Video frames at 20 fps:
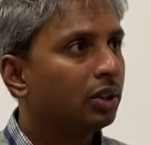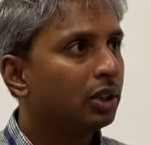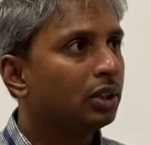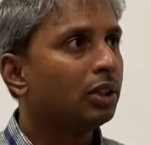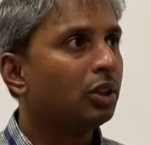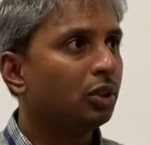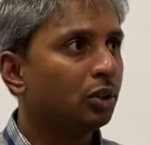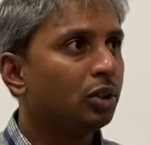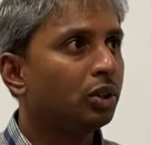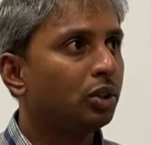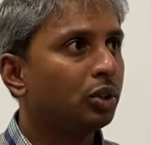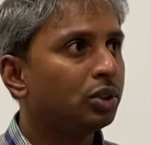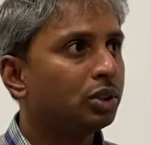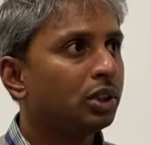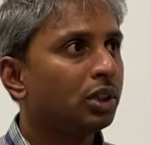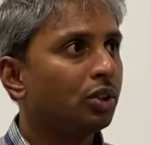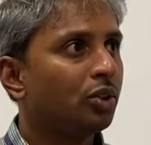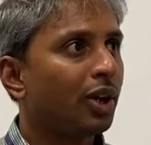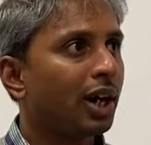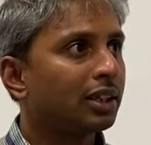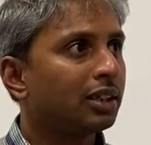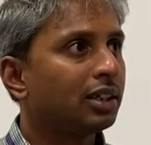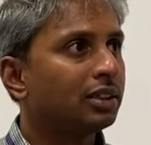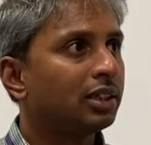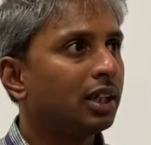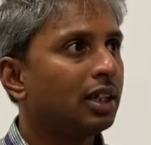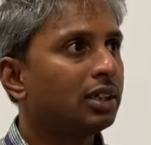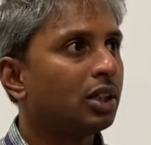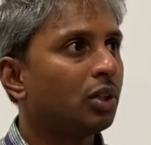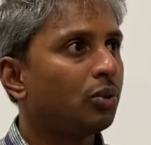you track the
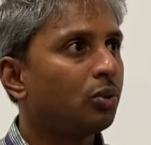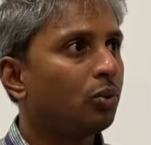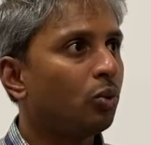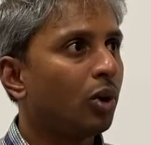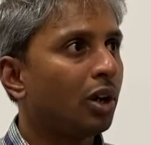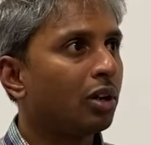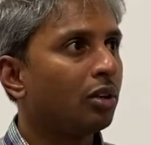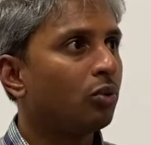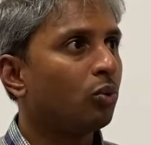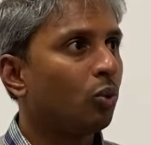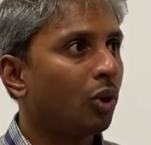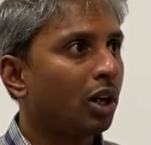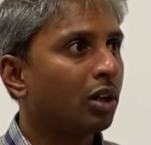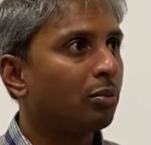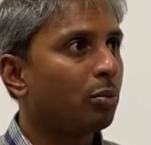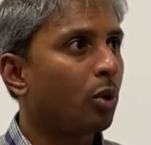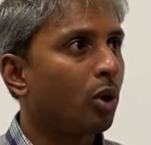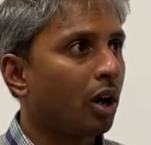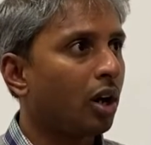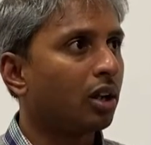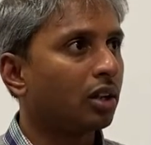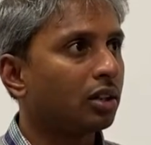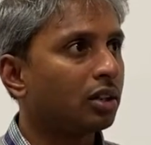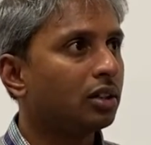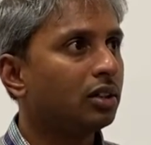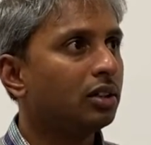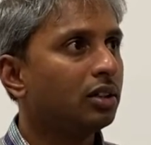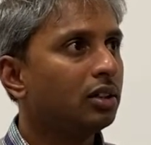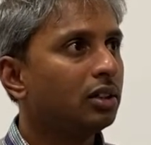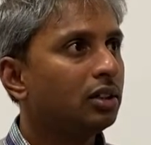sales of one product,
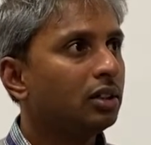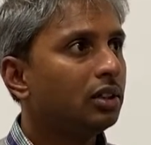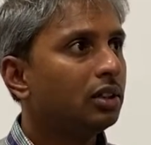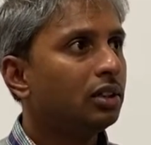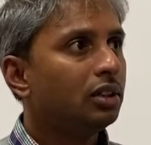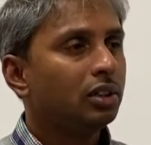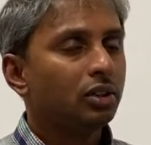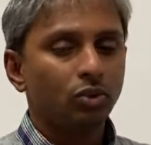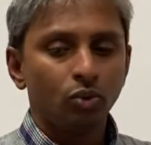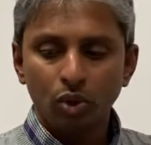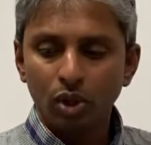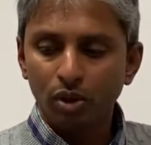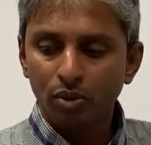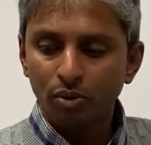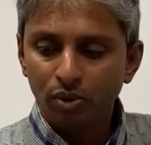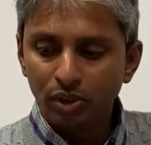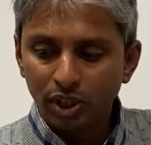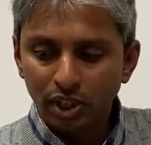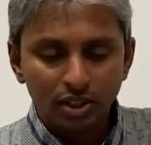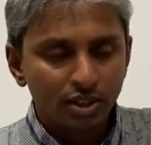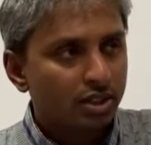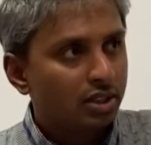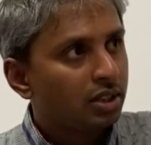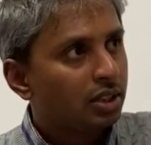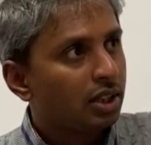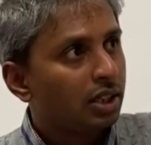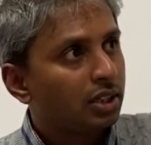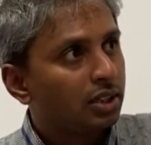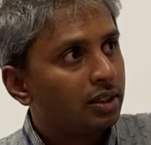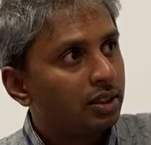one of this
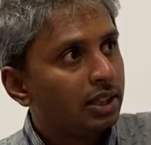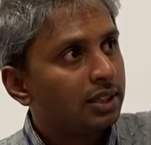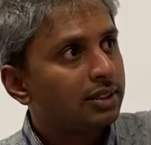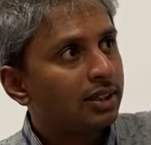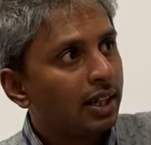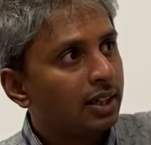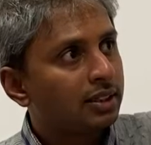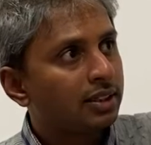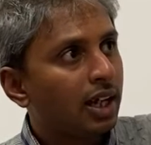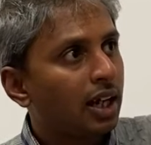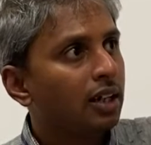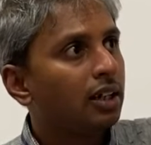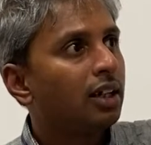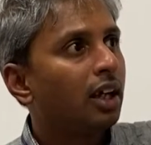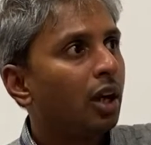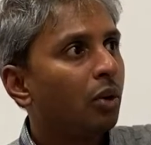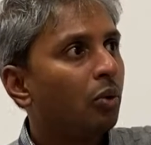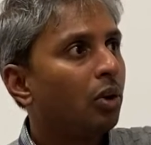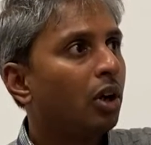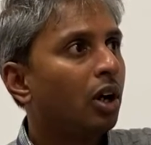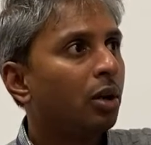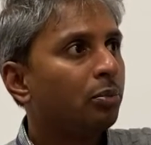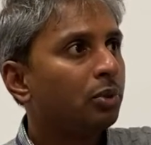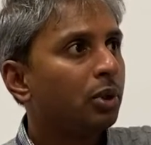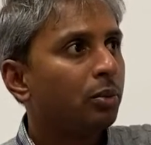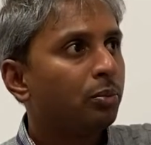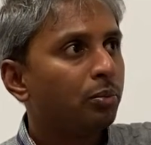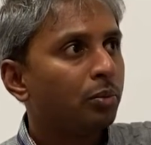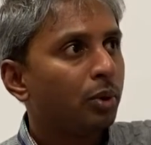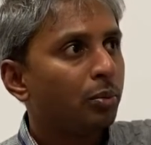exactly. I'm
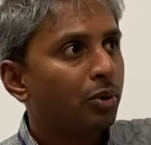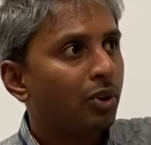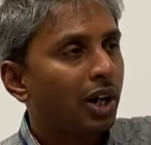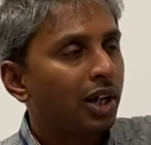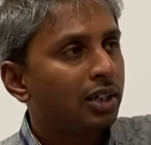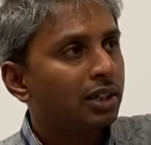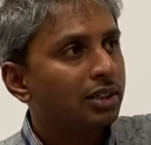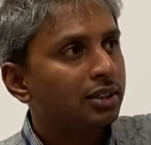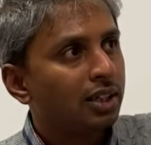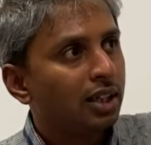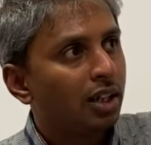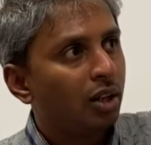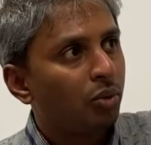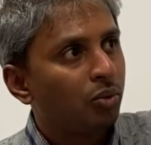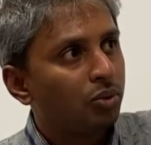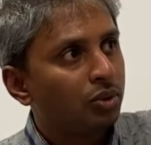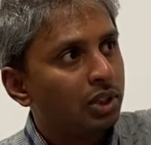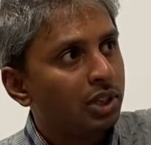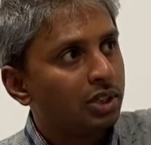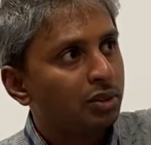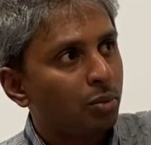tracking the sale of this